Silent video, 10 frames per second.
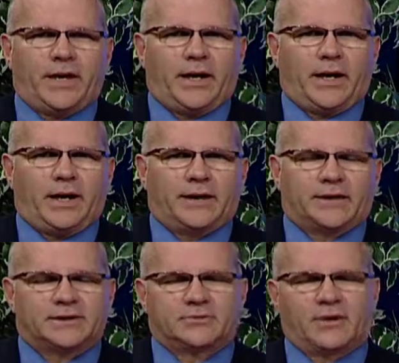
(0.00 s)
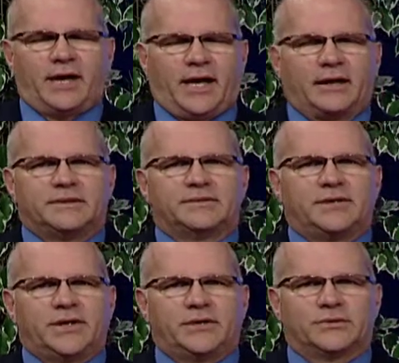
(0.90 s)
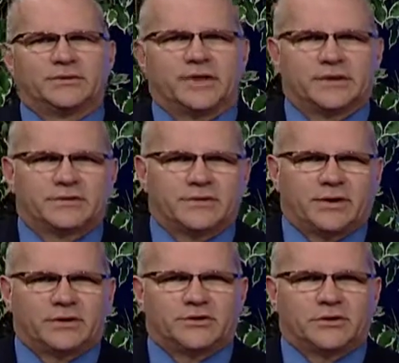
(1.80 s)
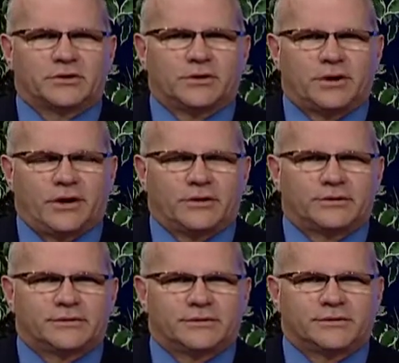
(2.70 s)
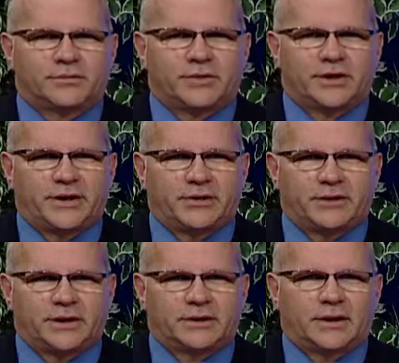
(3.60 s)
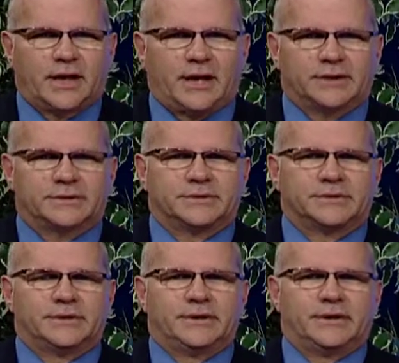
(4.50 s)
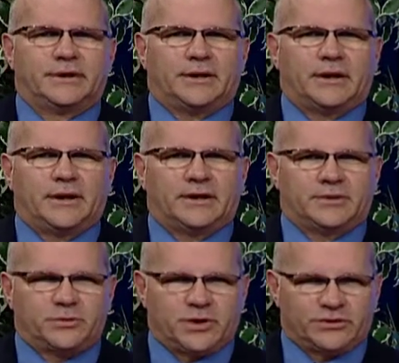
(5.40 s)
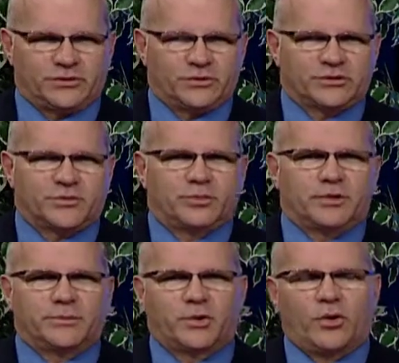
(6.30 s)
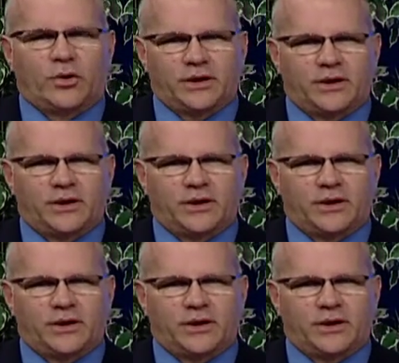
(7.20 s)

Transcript: And I said, well, I hadn't seen you since the Jill Clark disciplinary case at the Minnesota Supreme Court.